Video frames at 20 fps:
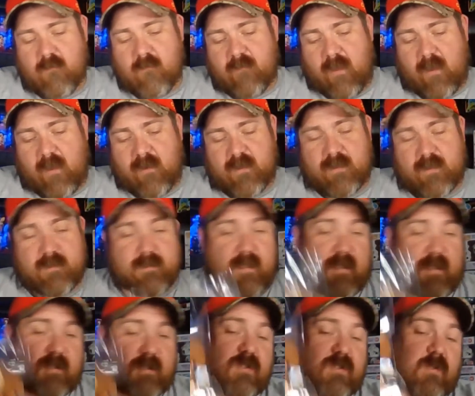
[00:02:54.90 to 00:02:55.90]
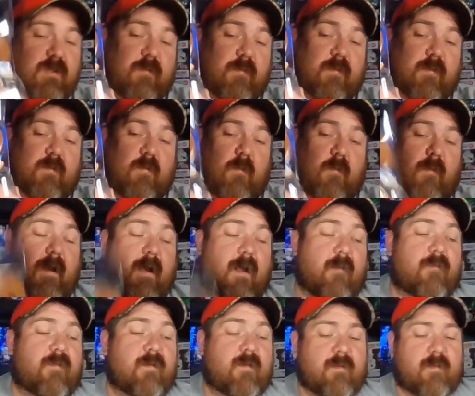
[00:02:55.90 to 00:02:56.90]
that is a super cool
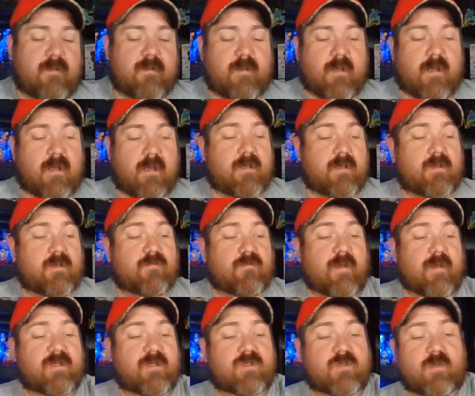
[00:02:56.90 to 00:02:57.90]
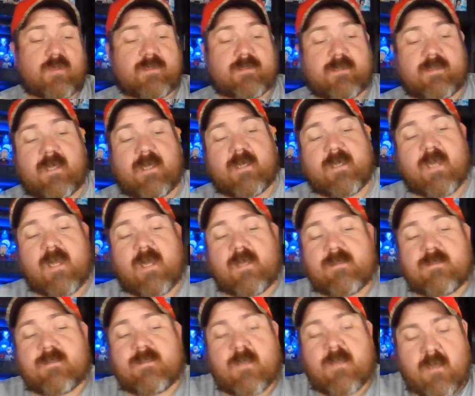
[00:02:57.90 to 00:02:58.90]
pop. Uh, great choice on that,
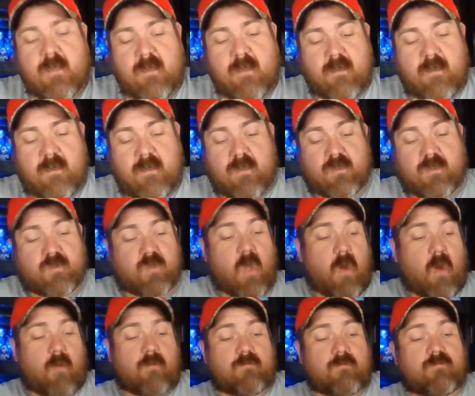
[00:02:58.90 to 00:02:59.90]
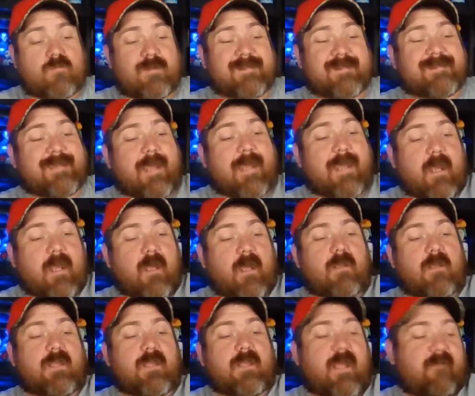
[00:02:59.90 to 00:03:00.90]
guys. So day
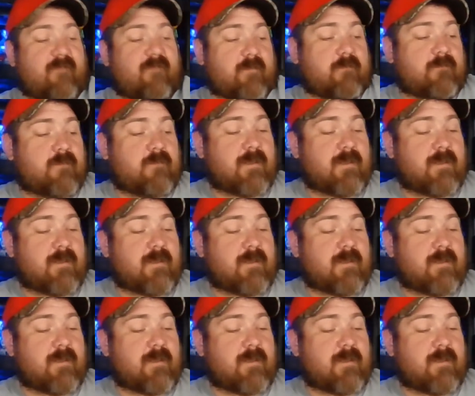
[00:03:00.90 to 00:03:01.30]
11,